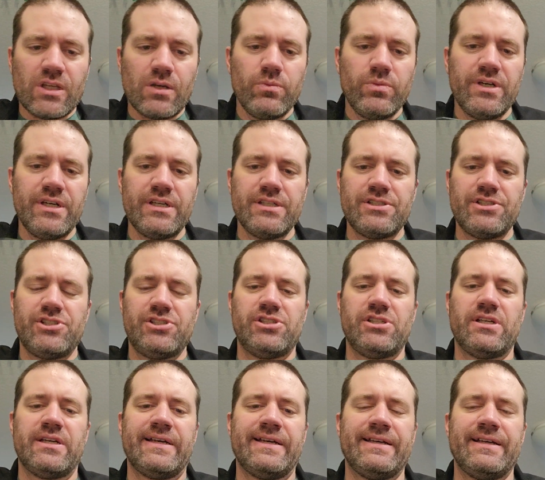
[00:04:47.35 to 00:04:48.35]

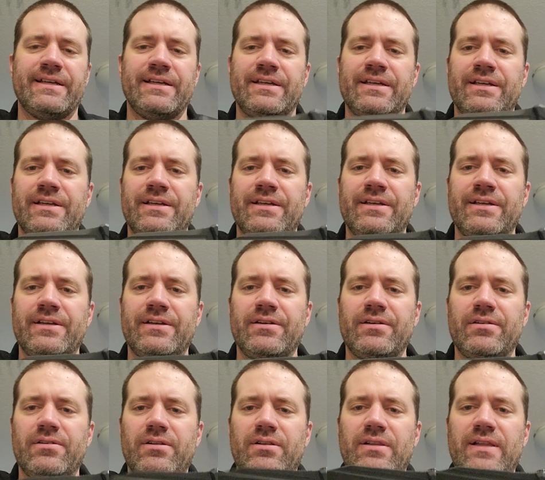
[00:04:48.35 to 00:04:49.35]
which
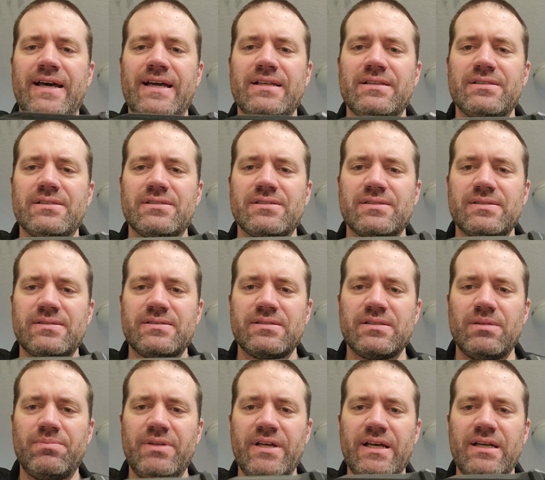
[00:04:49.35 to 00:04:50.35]
lightens
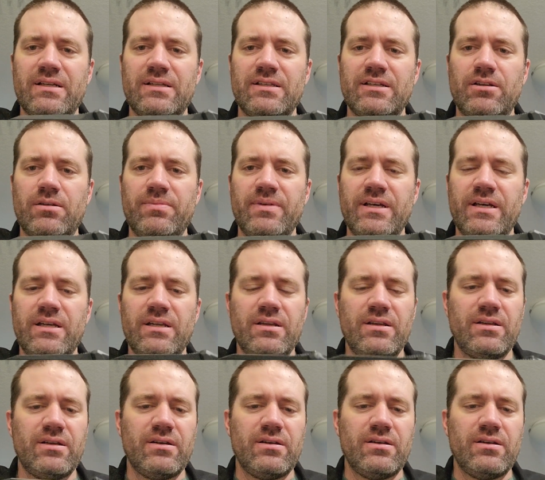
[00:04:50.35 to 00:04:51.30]
the blade a little bit